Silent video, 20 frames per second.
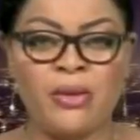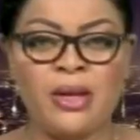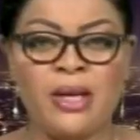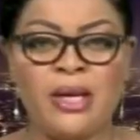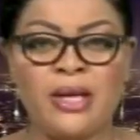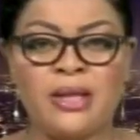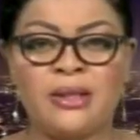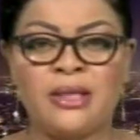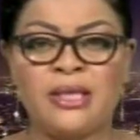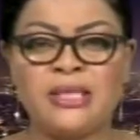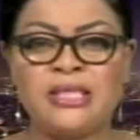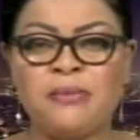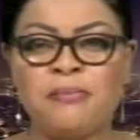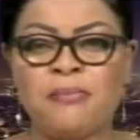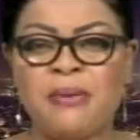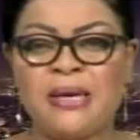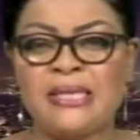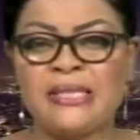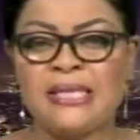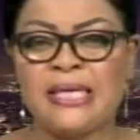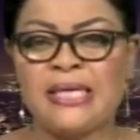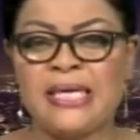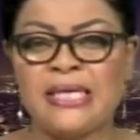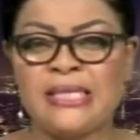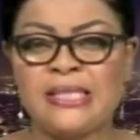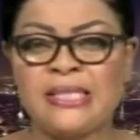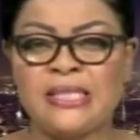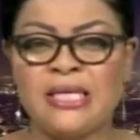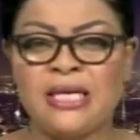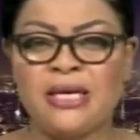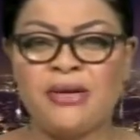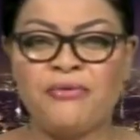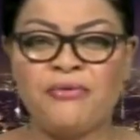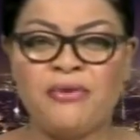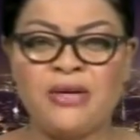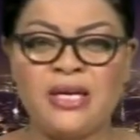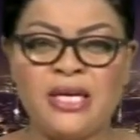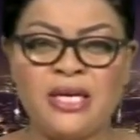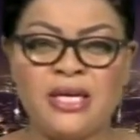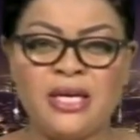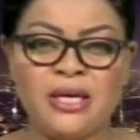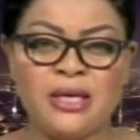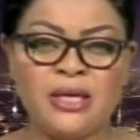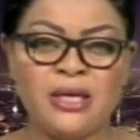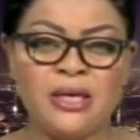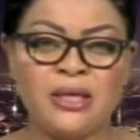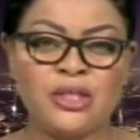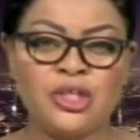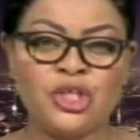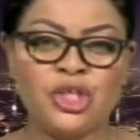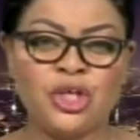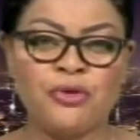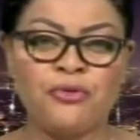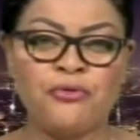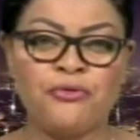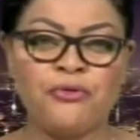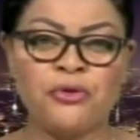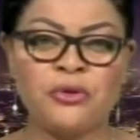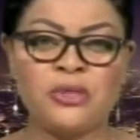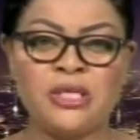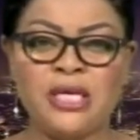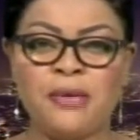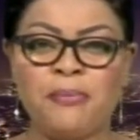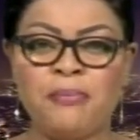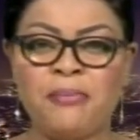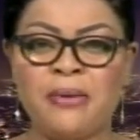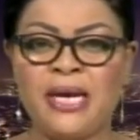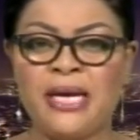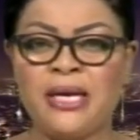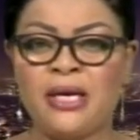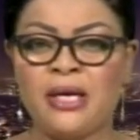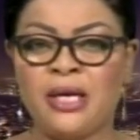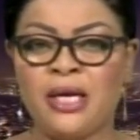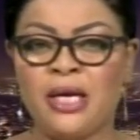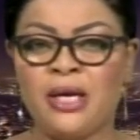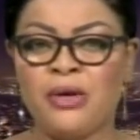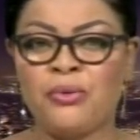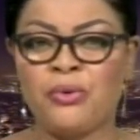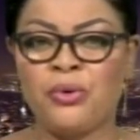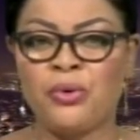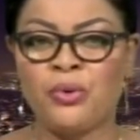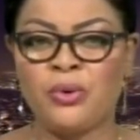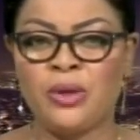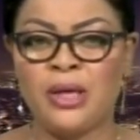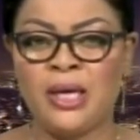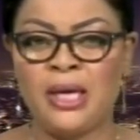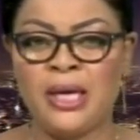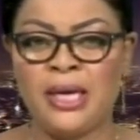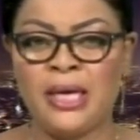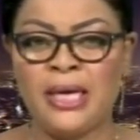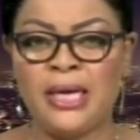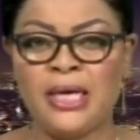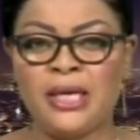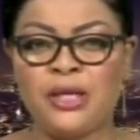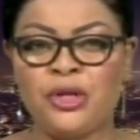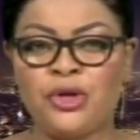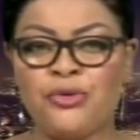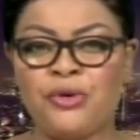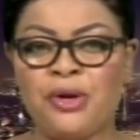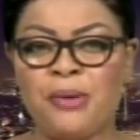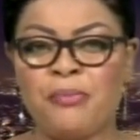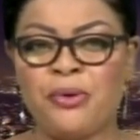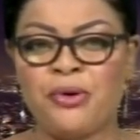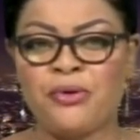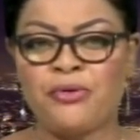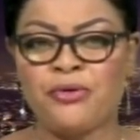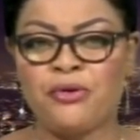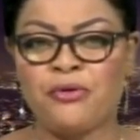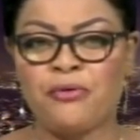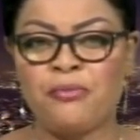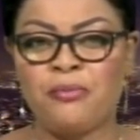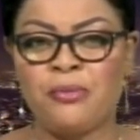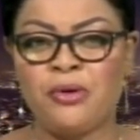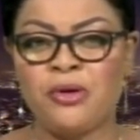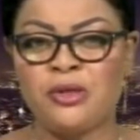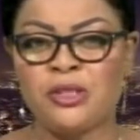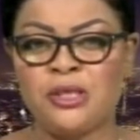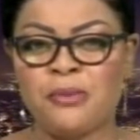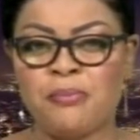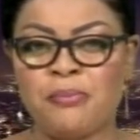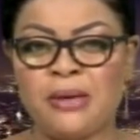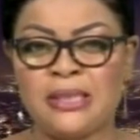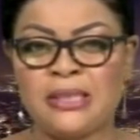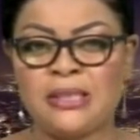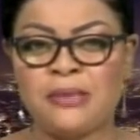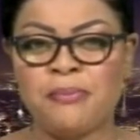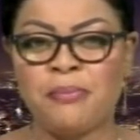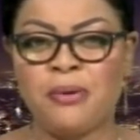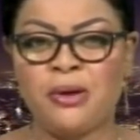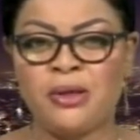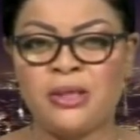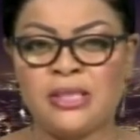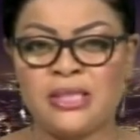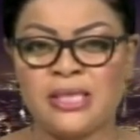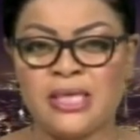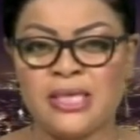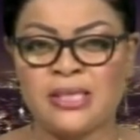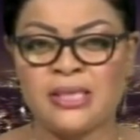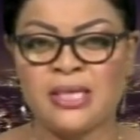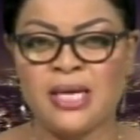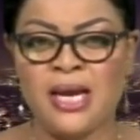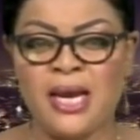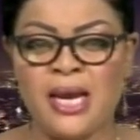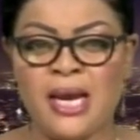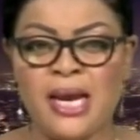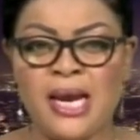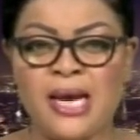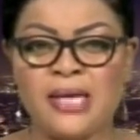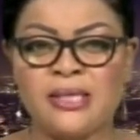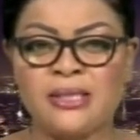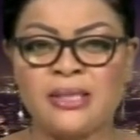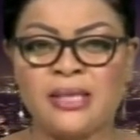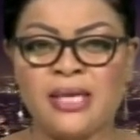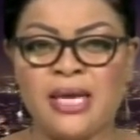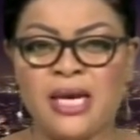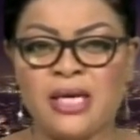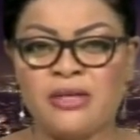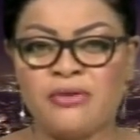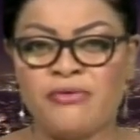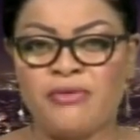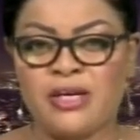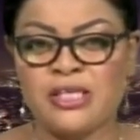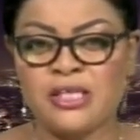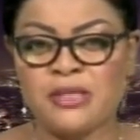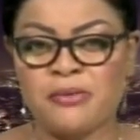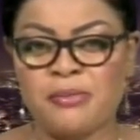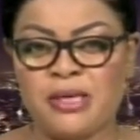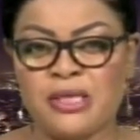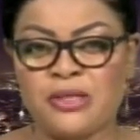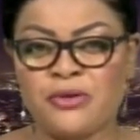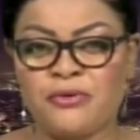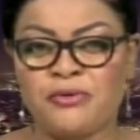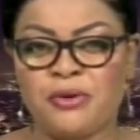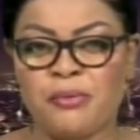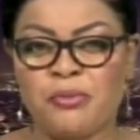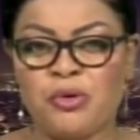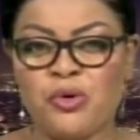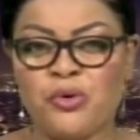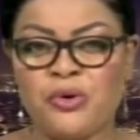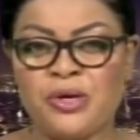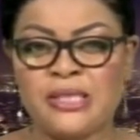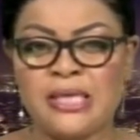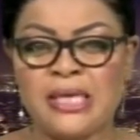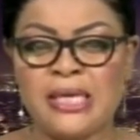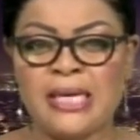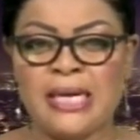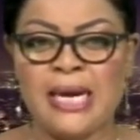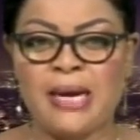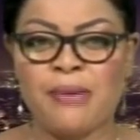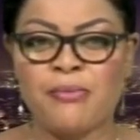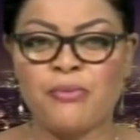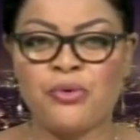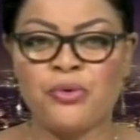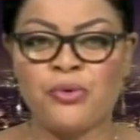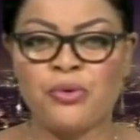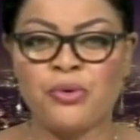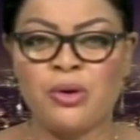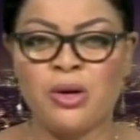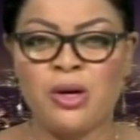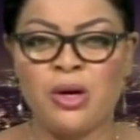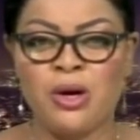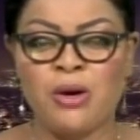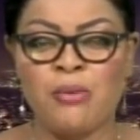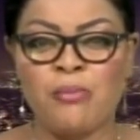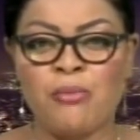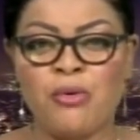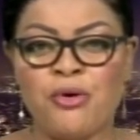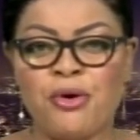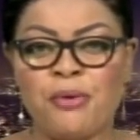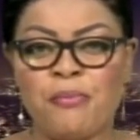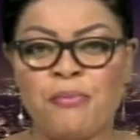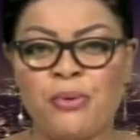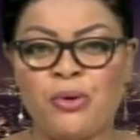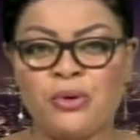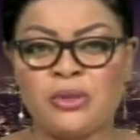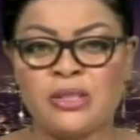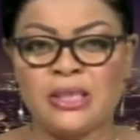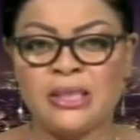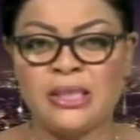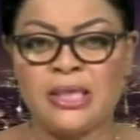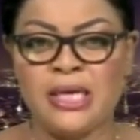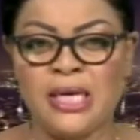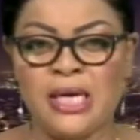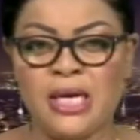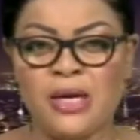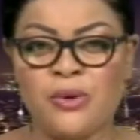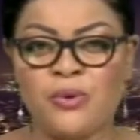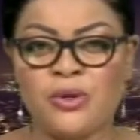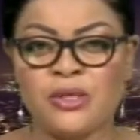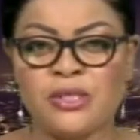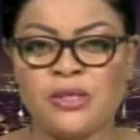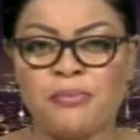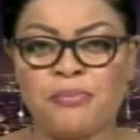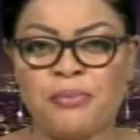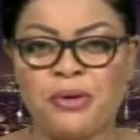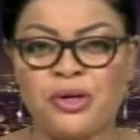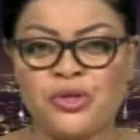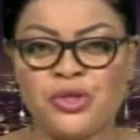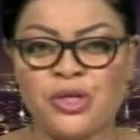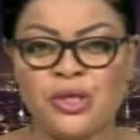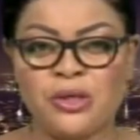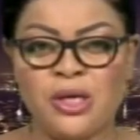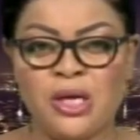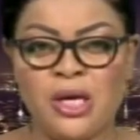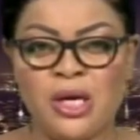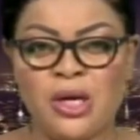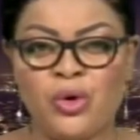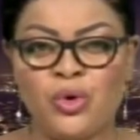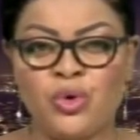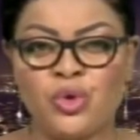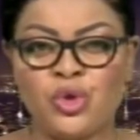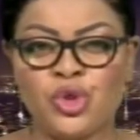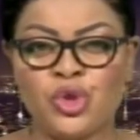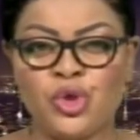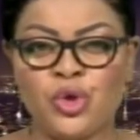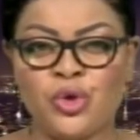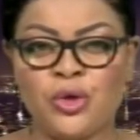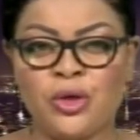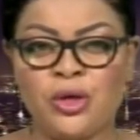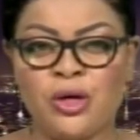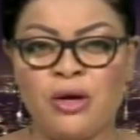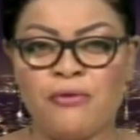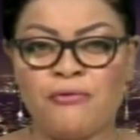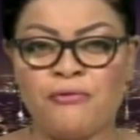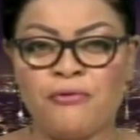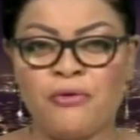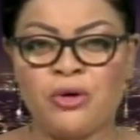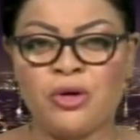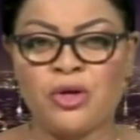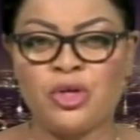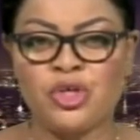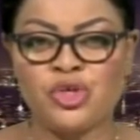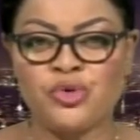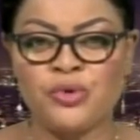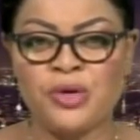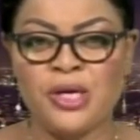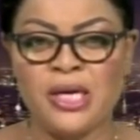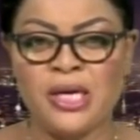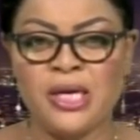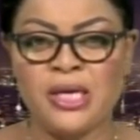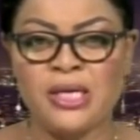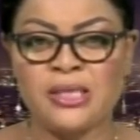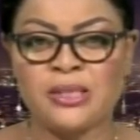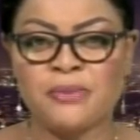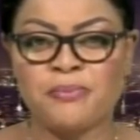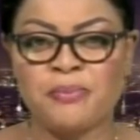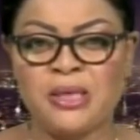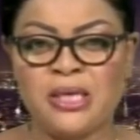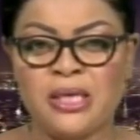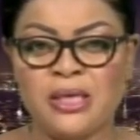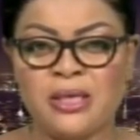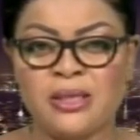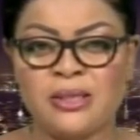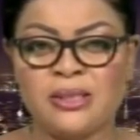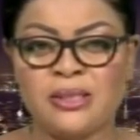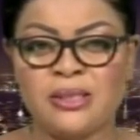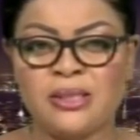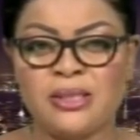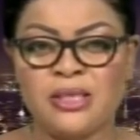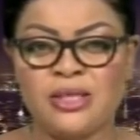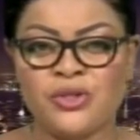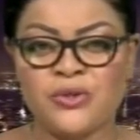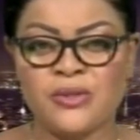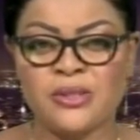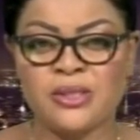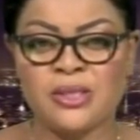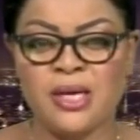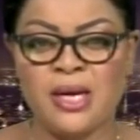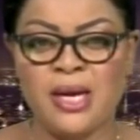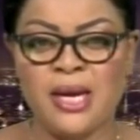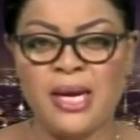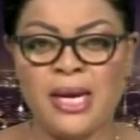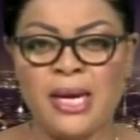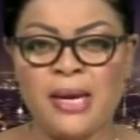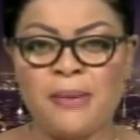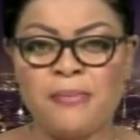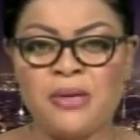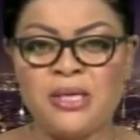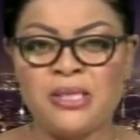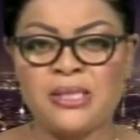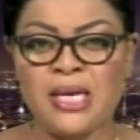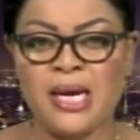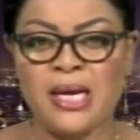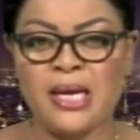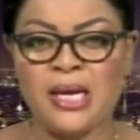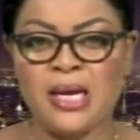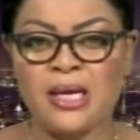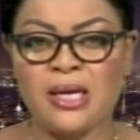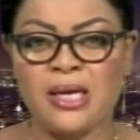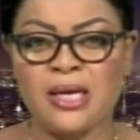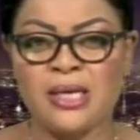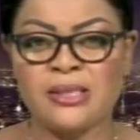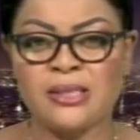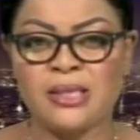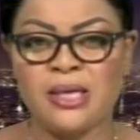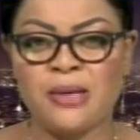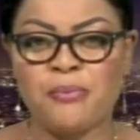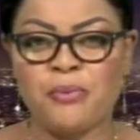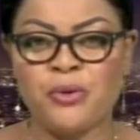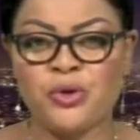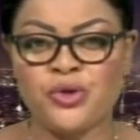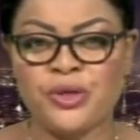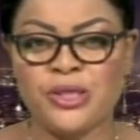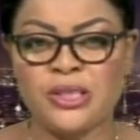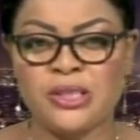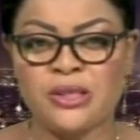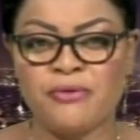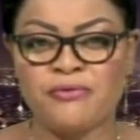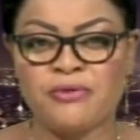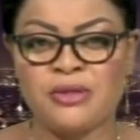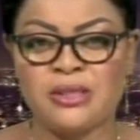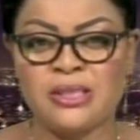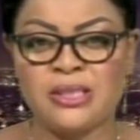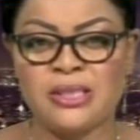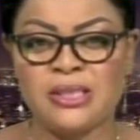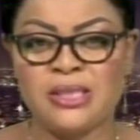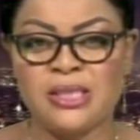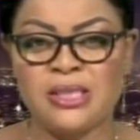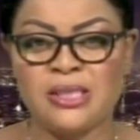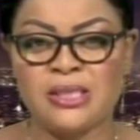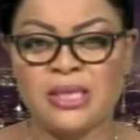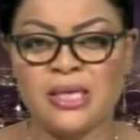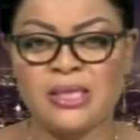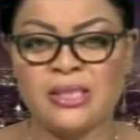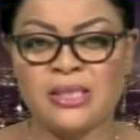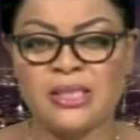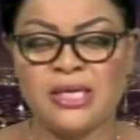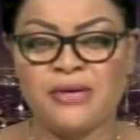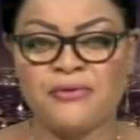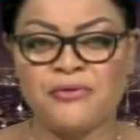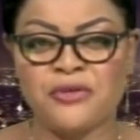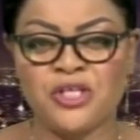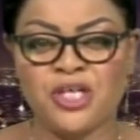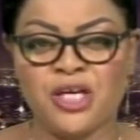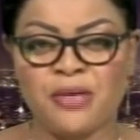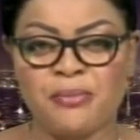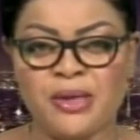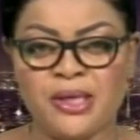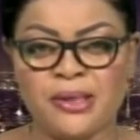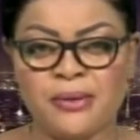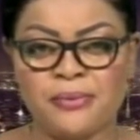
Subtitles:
The departed SDF leader, Jan Fundi, played a key role in the rebirth of multi-party politics and to the advancement of democracy in Cameroon. More importantly, he was a patriot who showed love for country in his political decisions. Ebenezer Akanga has a portrait of the deceased SDF chairman.